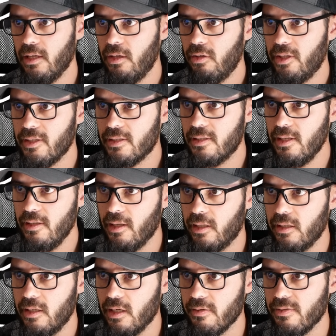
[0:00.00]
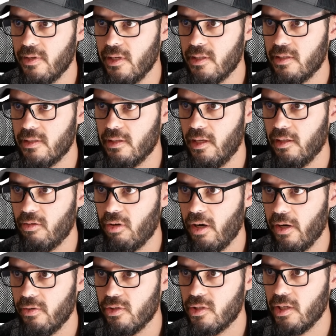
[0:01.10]
You can see that here. This
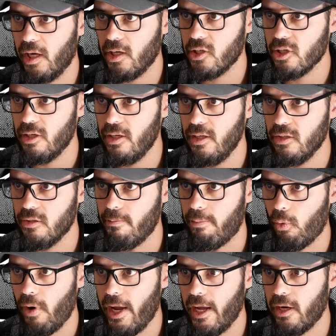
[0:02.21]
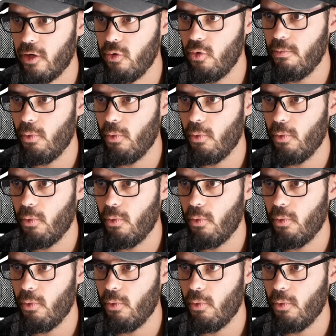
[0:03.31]
entire section is brand new.